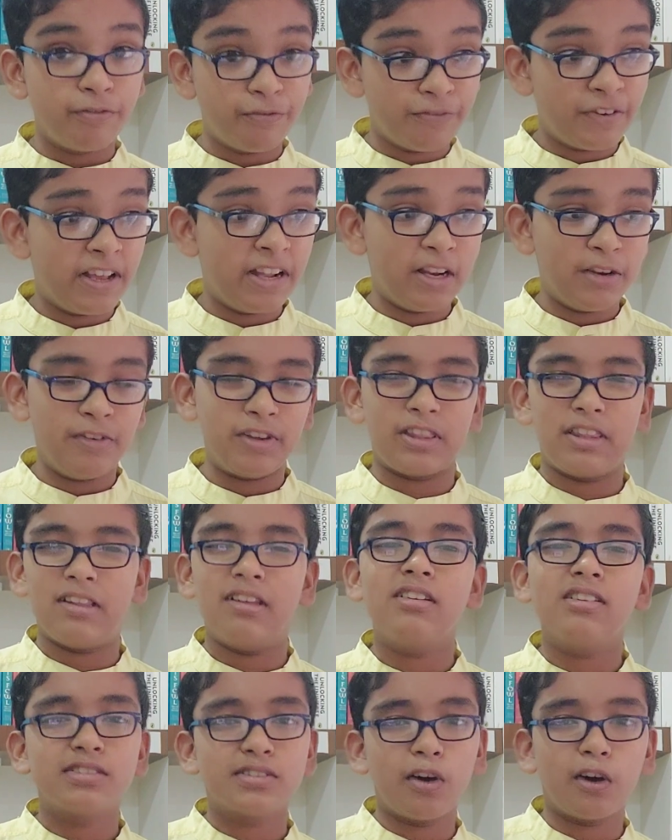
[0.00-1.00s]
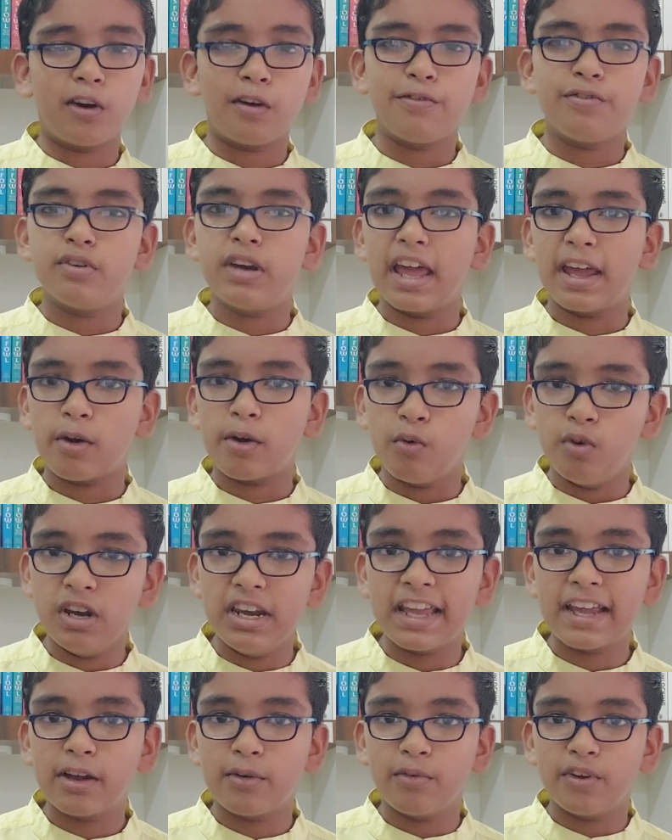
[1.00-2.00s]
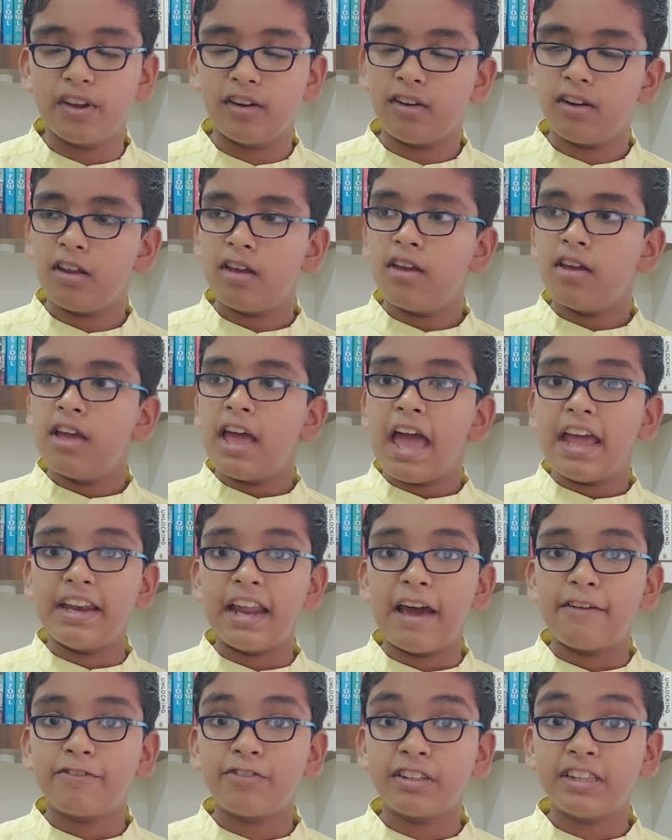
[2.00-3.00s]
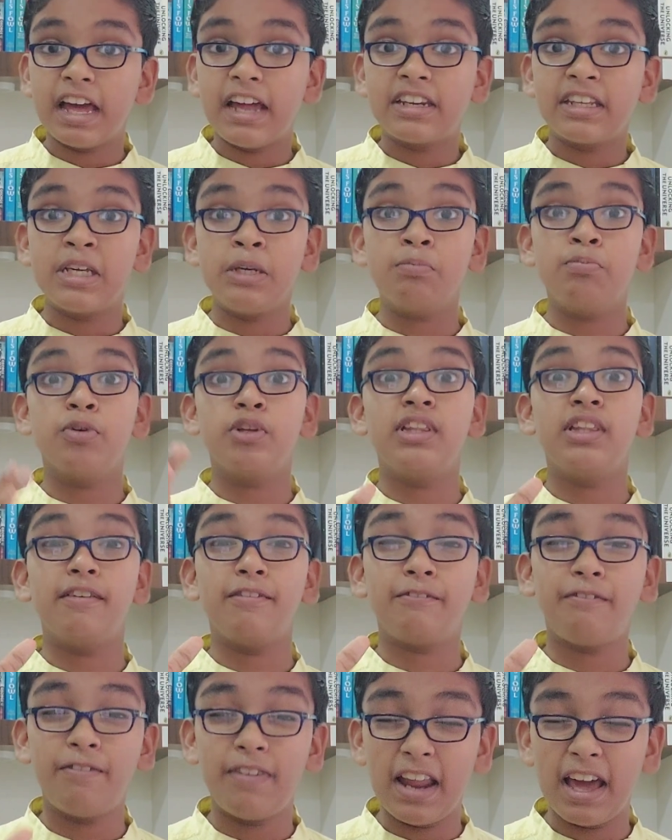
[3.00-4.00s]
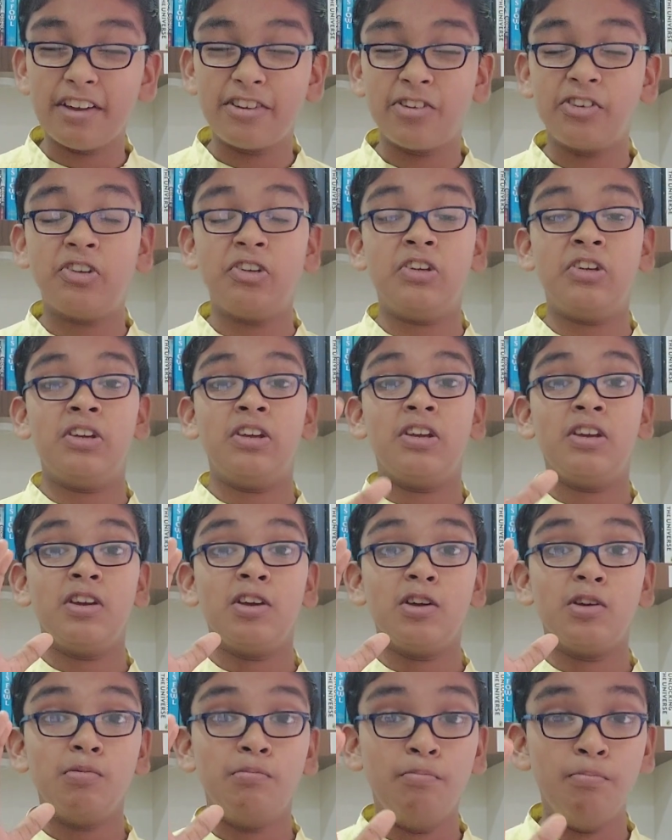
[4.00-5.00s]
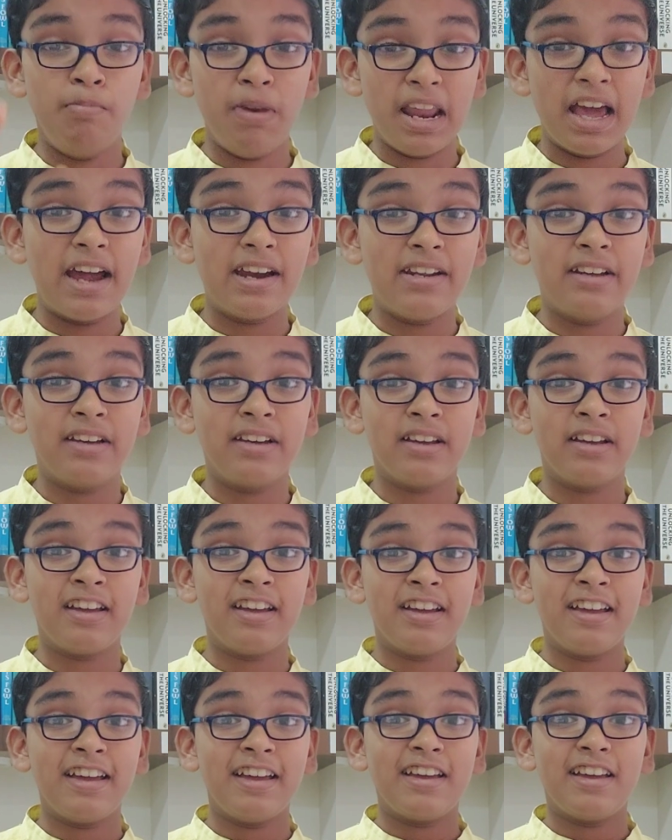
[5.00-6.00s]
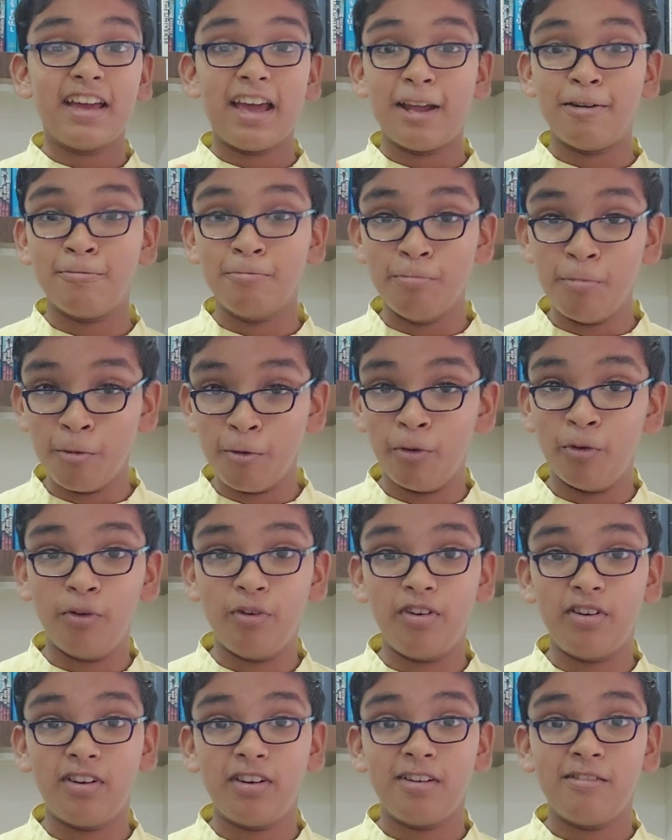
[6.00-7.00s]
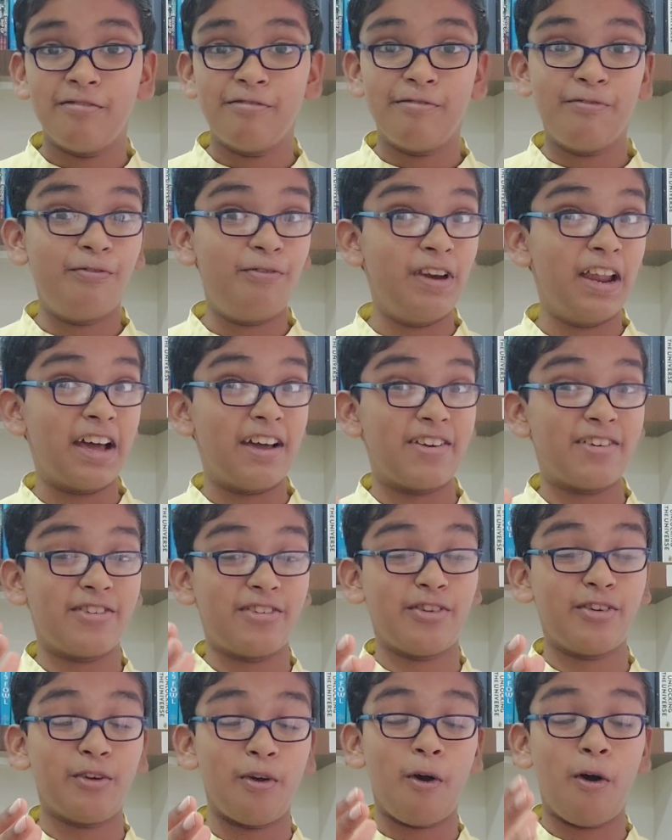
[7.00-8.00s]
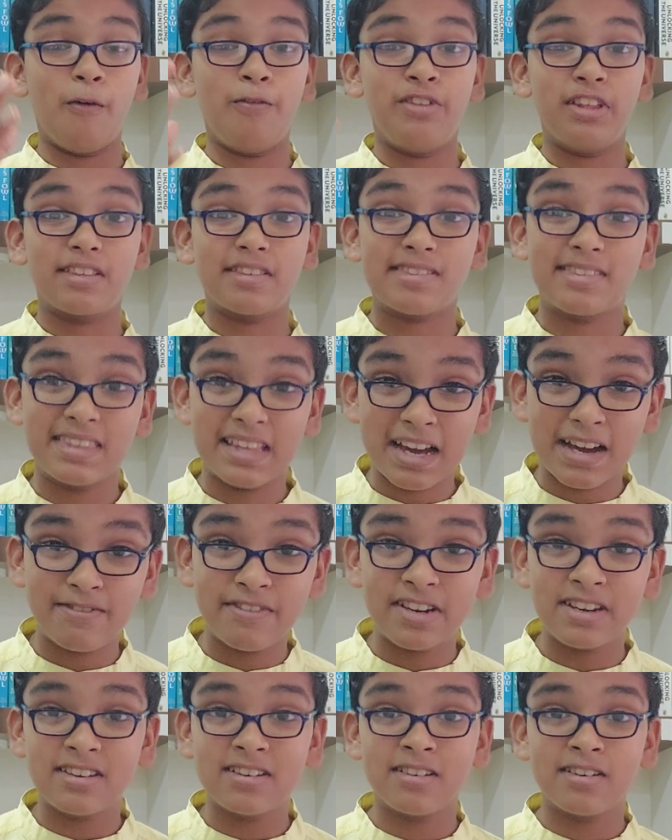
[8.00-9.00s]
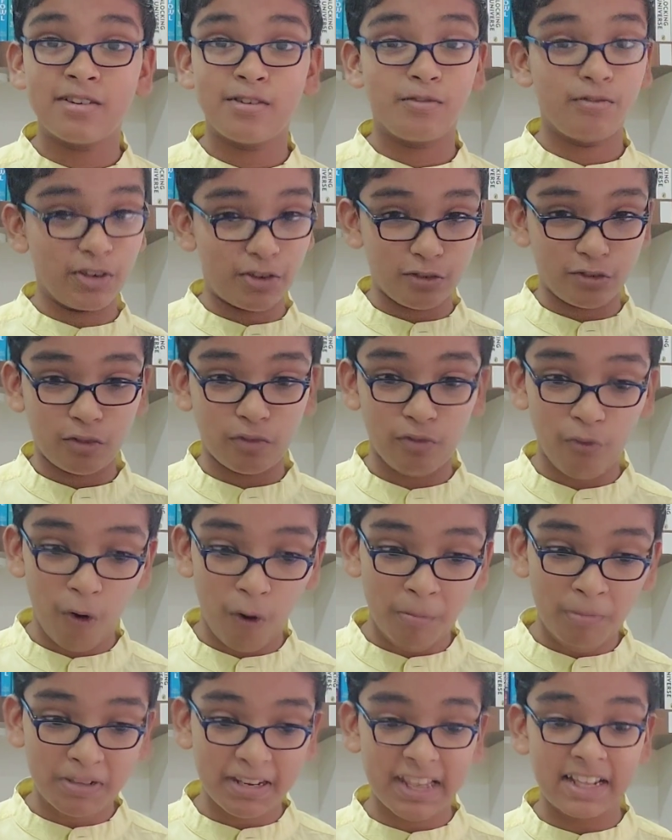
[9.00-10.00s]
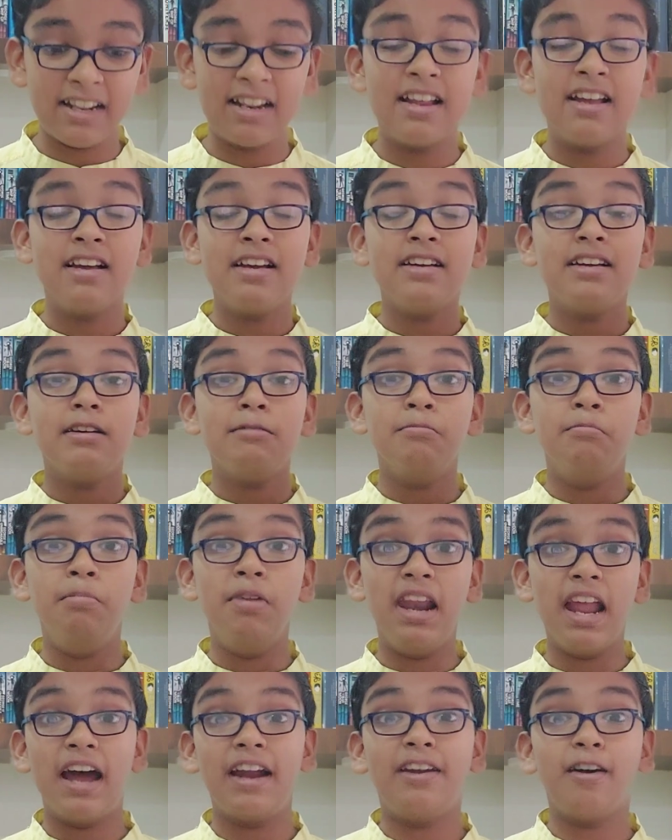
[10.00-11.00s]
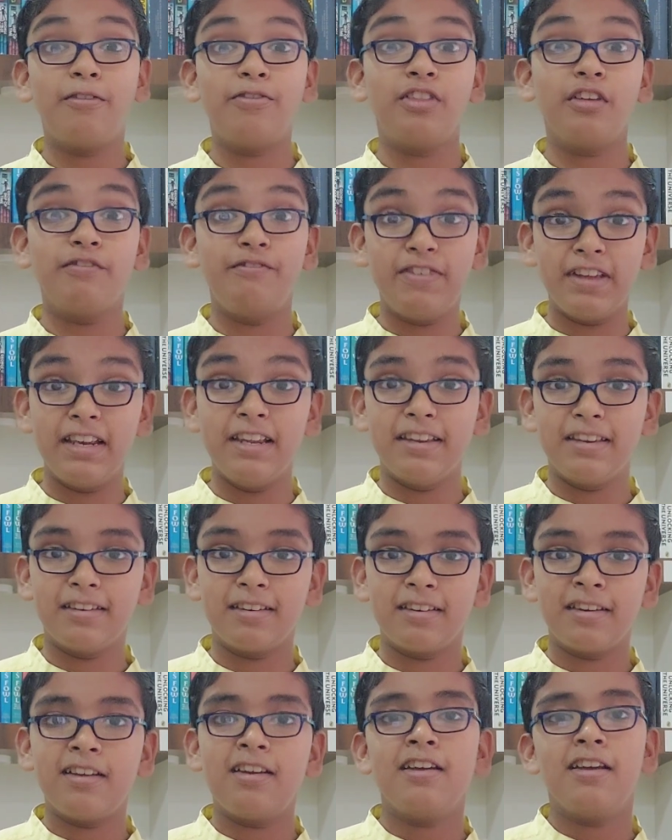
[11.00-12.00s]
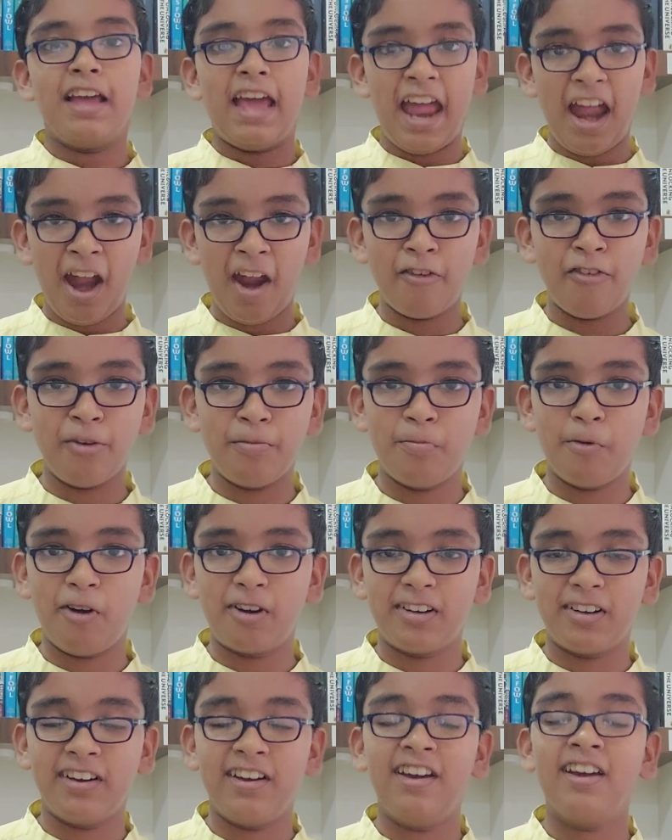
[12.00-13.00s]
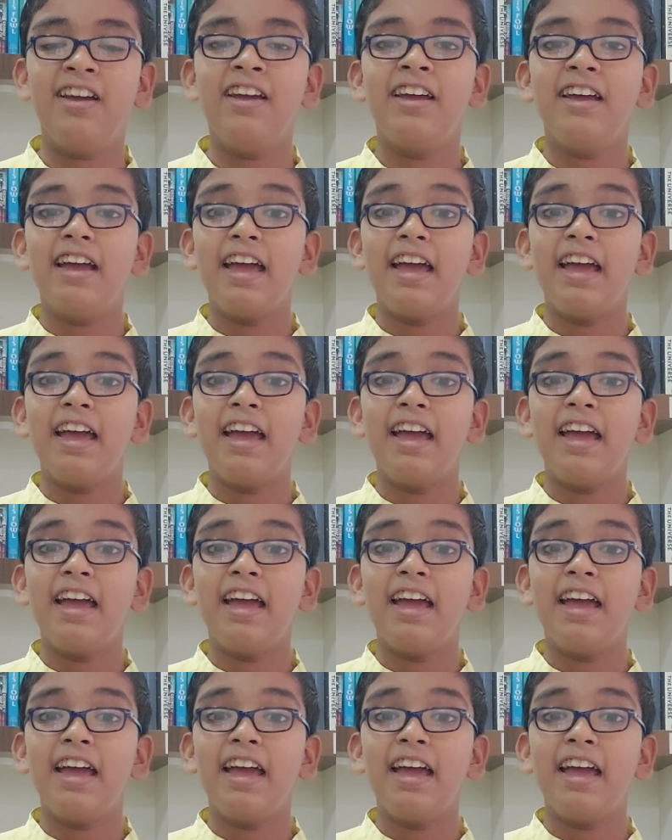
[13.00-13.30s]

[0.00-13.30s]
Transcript: filled with sort of like liquid. And after that, he put the flesh, blood and bone. Flesh of the servant, which was Wormtail, blood of the villain, Harry Potter,